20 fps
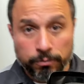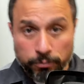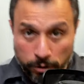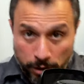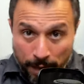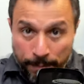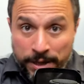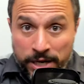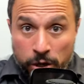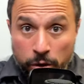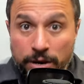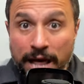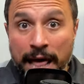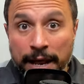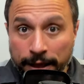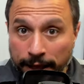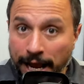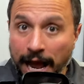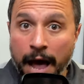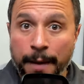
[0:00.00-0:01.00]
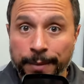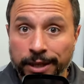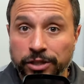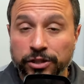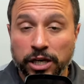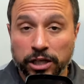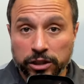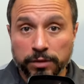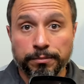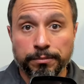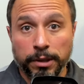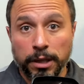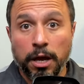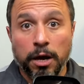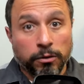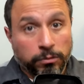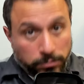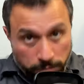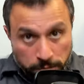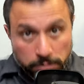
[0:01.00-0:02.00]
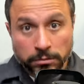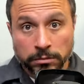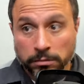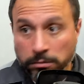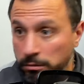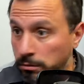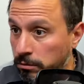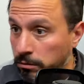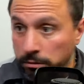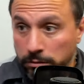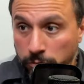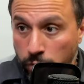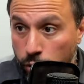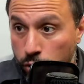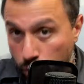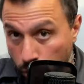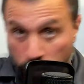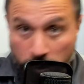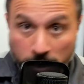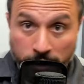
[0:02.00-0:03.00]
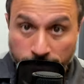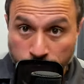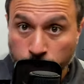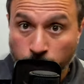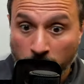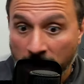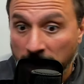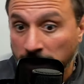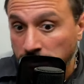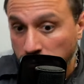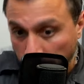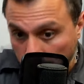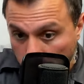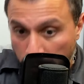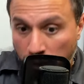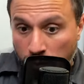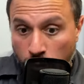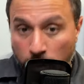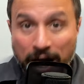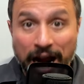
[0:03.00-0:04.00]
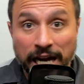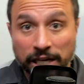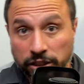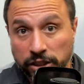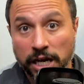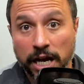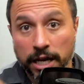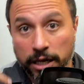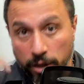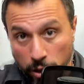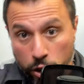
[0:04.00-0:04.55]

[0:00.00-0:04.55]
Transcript: Let me know down in the comment section below. Do you think of Tron when I say